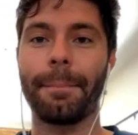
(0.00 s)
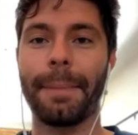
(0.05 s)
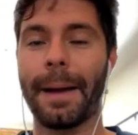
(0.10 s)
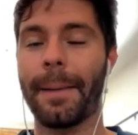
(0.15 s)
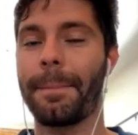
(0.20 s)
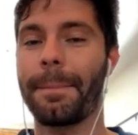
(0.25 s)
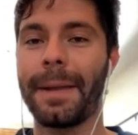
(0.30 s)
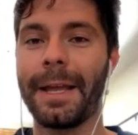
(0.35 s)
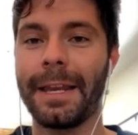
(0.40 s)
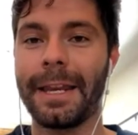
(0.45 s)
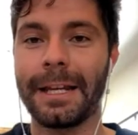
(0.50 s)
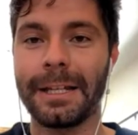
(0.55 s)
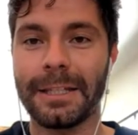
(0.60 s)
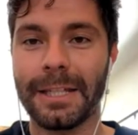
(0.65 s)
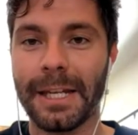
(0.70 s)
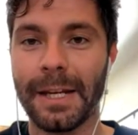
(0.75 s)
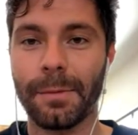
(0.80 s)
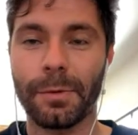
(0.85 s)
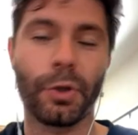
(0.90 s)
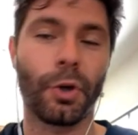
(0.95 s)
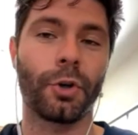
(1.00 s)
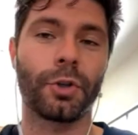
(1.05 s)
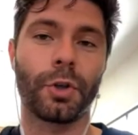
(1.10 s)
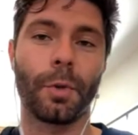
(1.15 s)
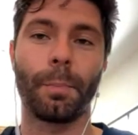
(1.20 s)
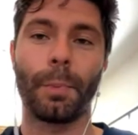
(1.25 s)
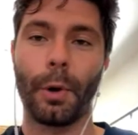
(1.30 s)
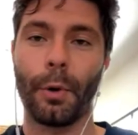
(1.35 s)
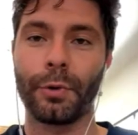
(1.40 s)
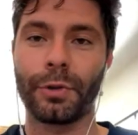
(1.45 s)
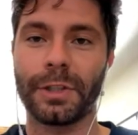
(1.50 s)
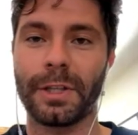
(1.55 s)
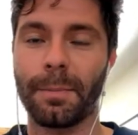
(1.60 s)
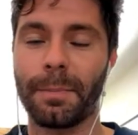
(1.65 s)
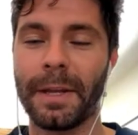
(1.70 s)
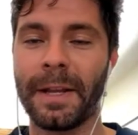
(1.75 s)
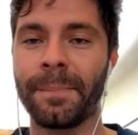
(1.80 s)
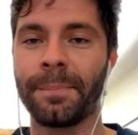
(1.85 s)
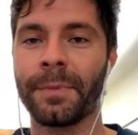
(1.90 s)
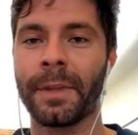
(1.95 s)
by beating teams that are supposed to
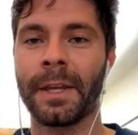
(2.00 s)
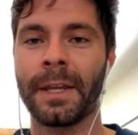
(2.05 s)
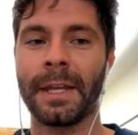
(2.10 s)
be